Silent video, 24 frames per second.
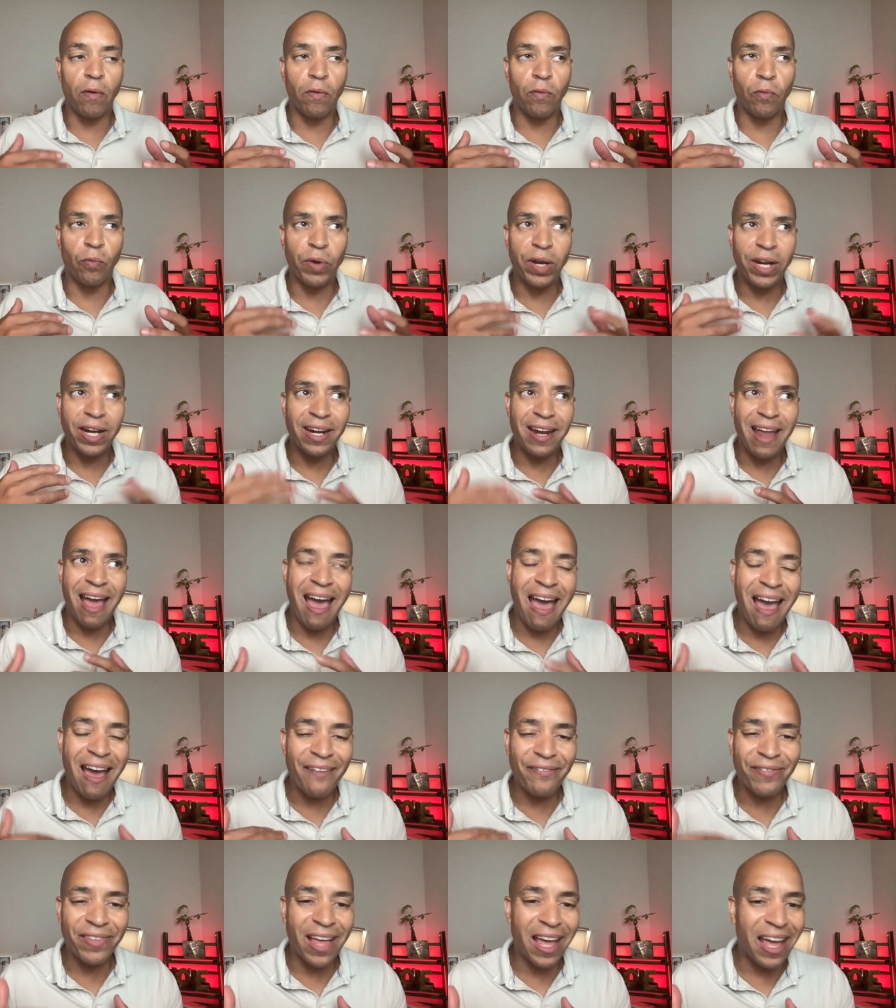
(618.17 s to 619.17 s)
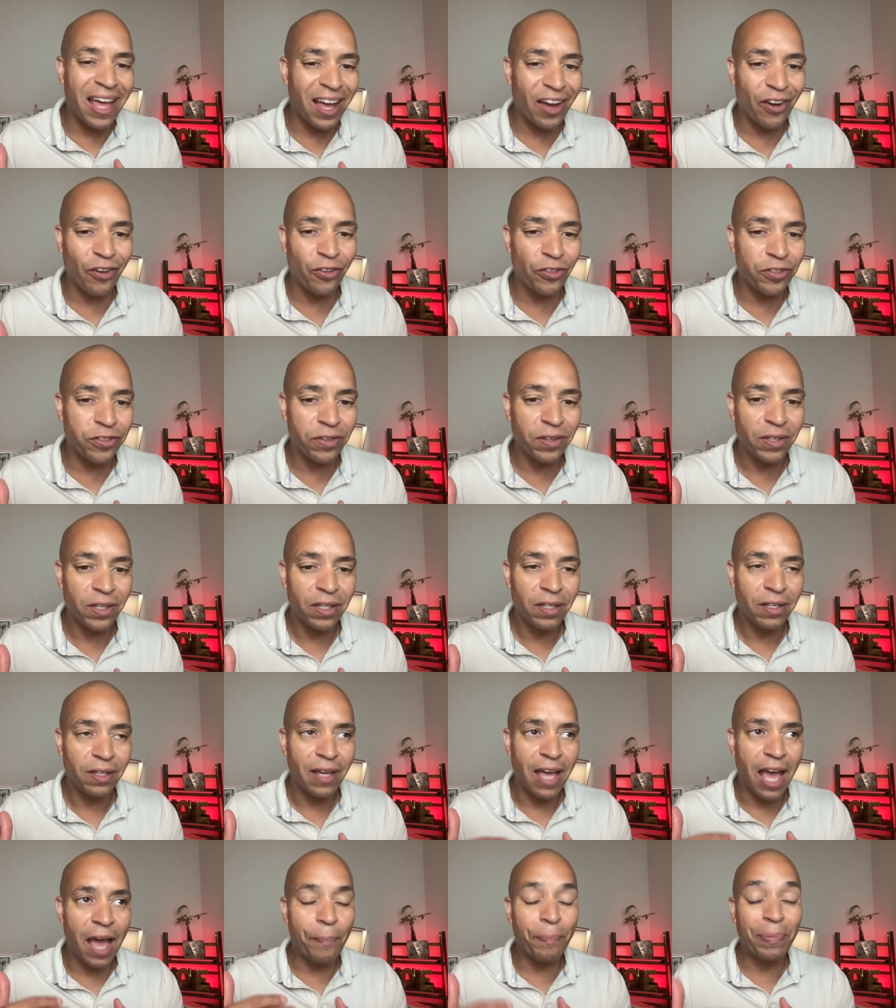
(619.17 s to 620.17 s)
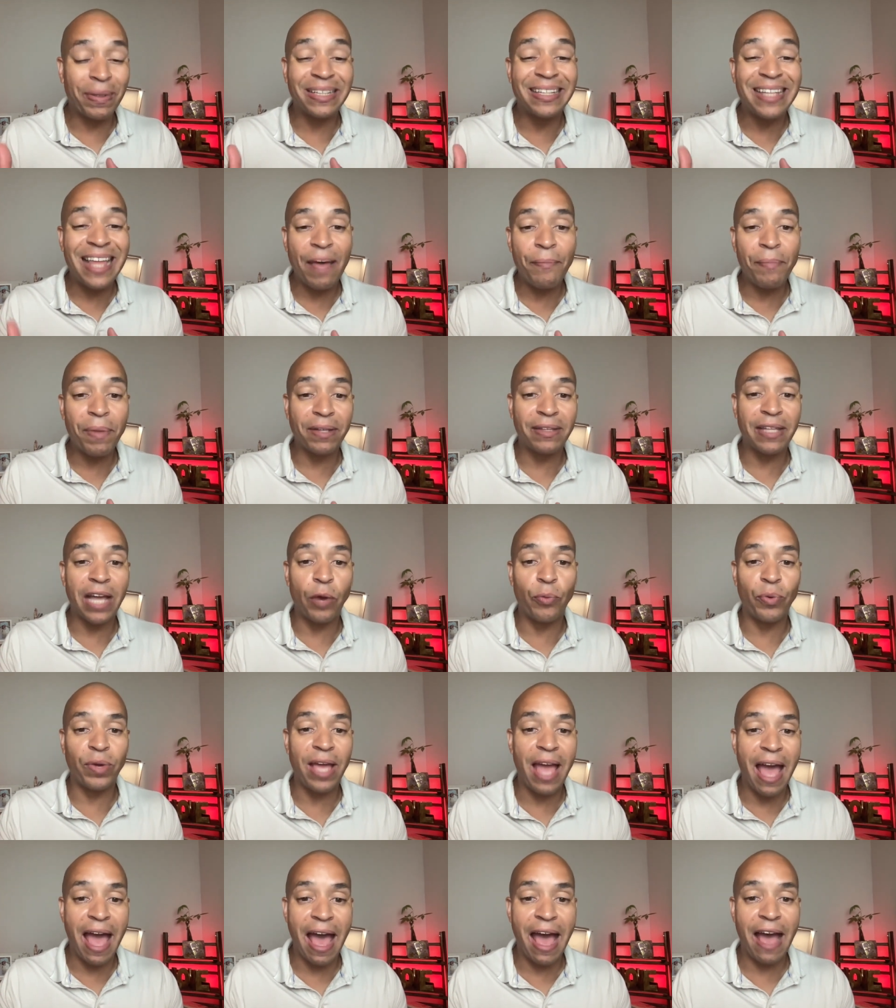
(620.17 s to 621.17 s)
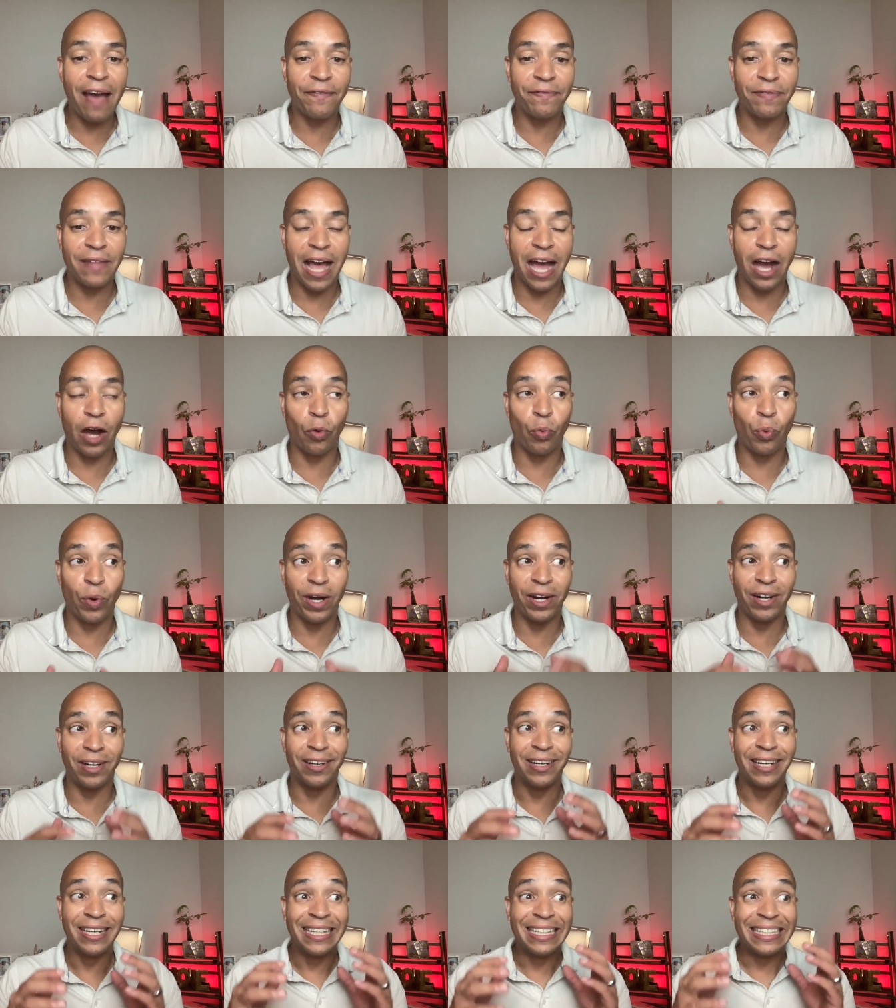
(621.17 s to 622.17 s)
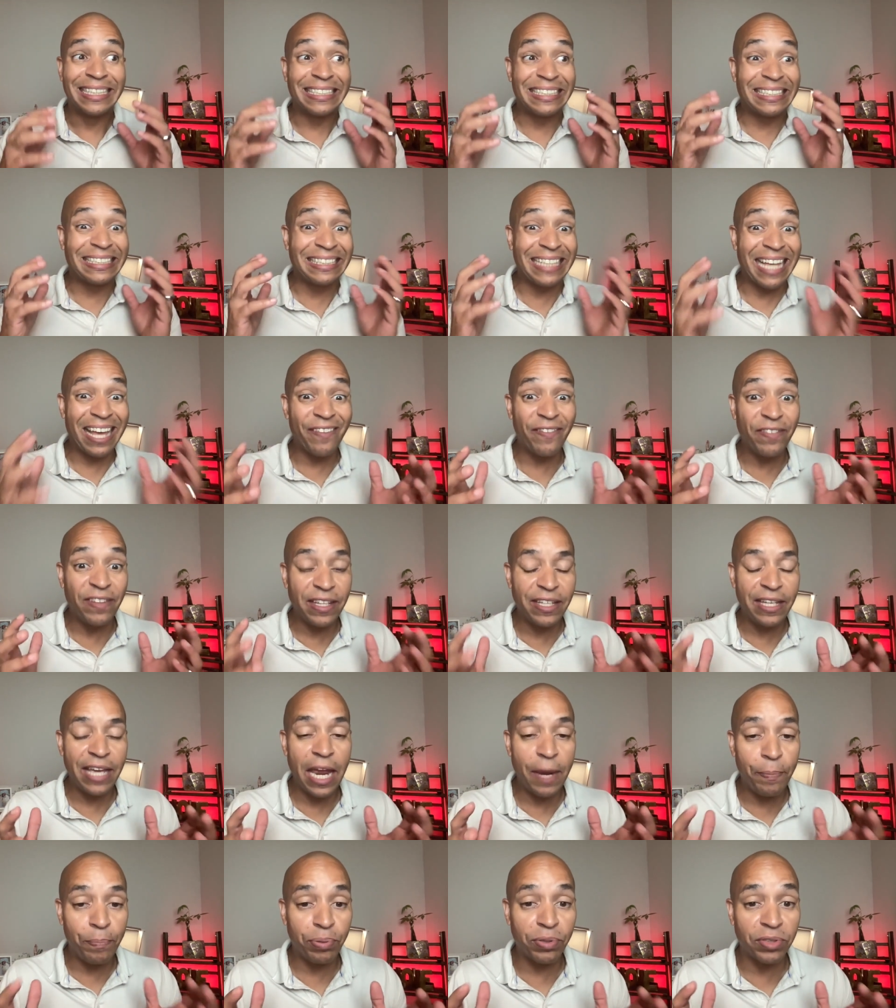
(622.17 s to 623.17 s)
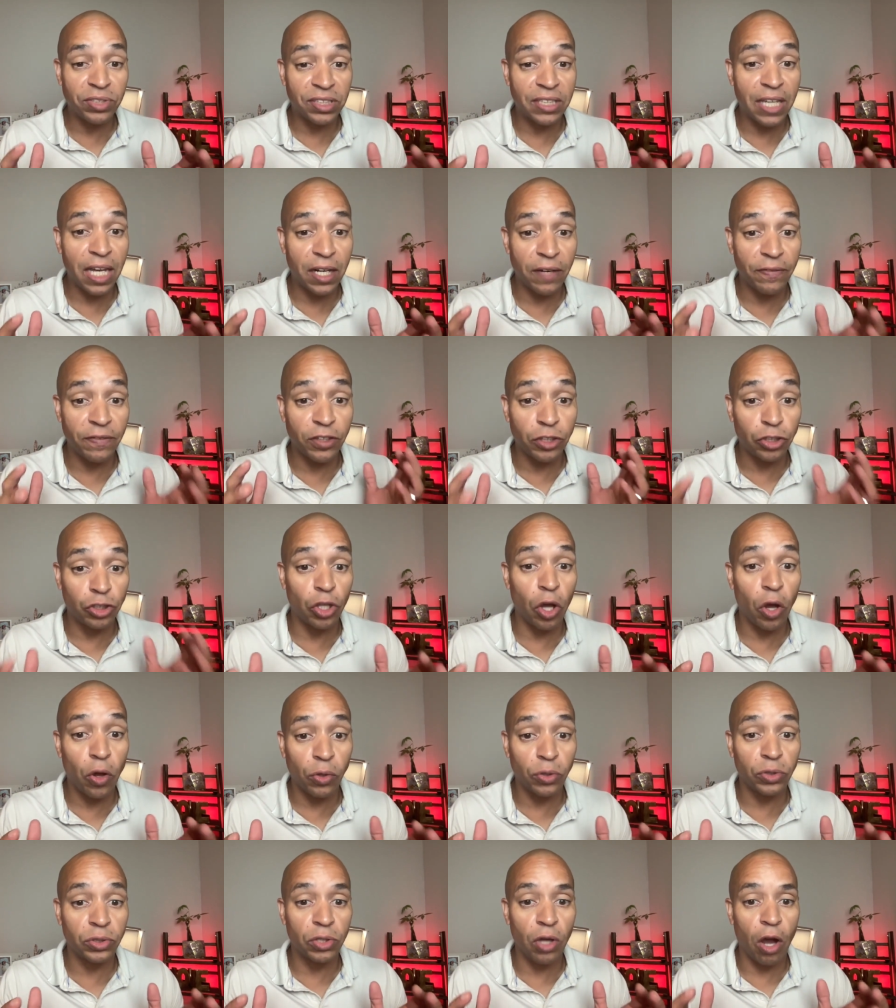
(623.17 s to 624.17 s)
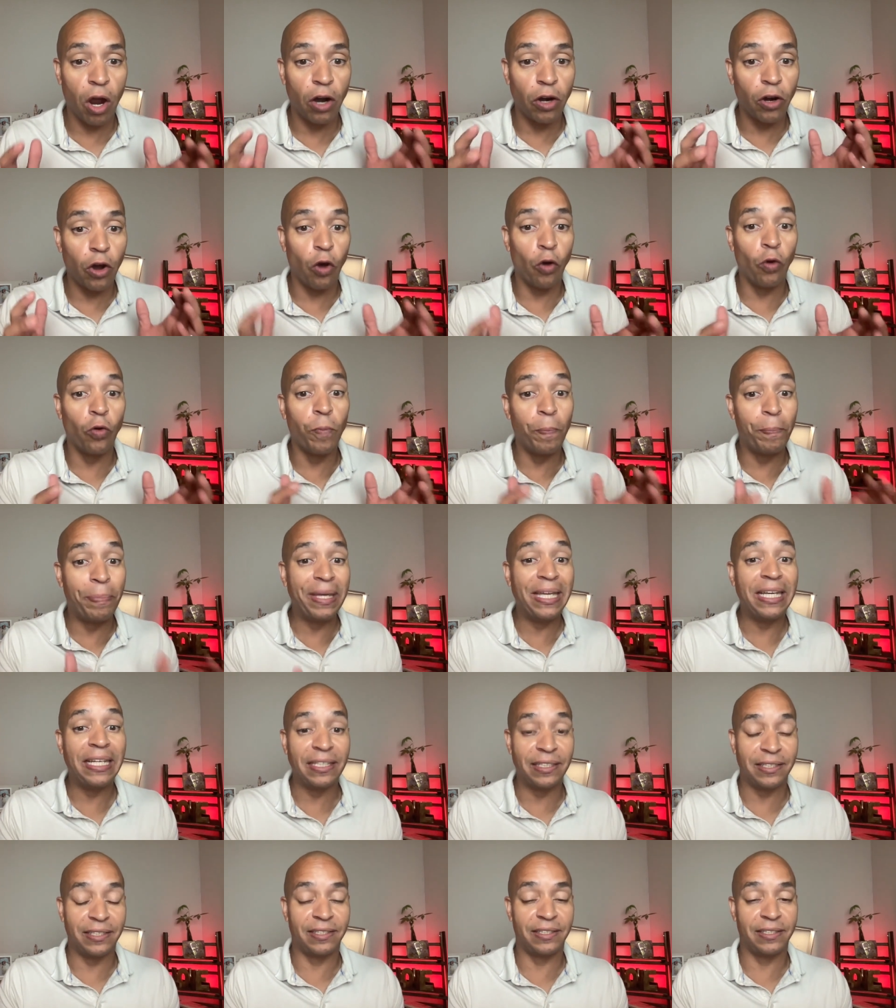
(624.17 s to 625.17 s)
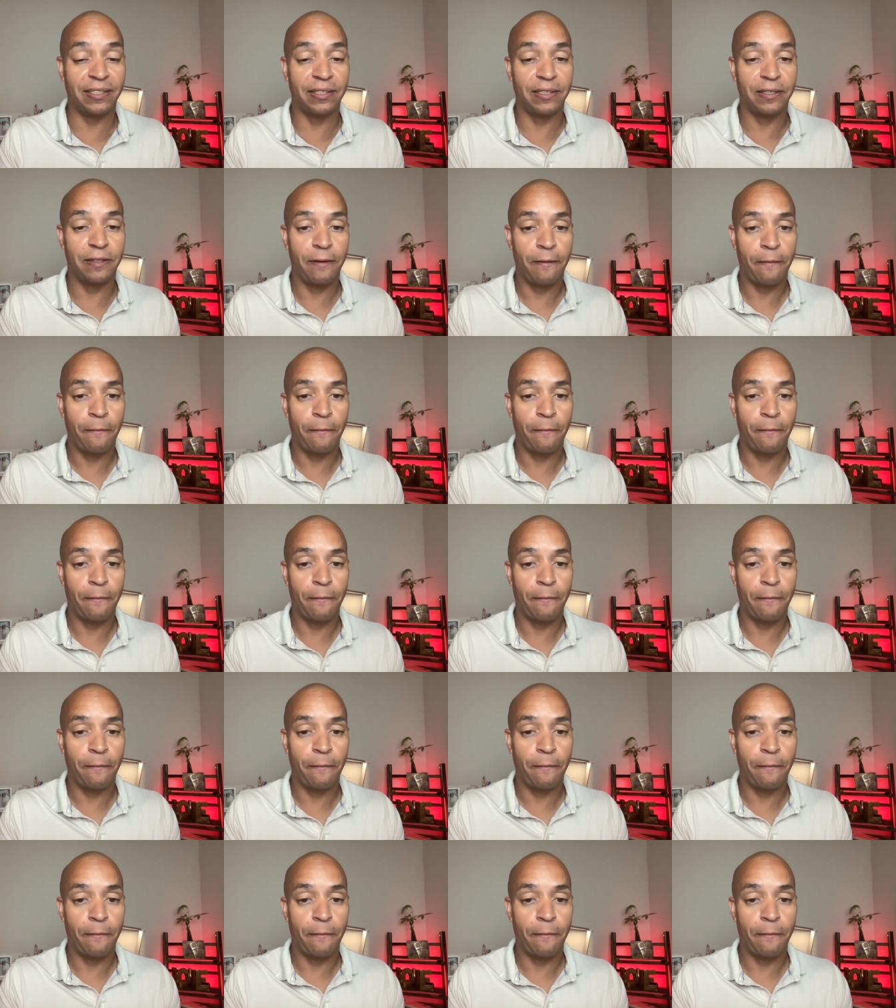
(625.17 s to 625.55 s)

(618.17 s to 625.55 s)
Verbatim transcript: we didn't have the health epidemic that we have now, where 78% of adults are obese.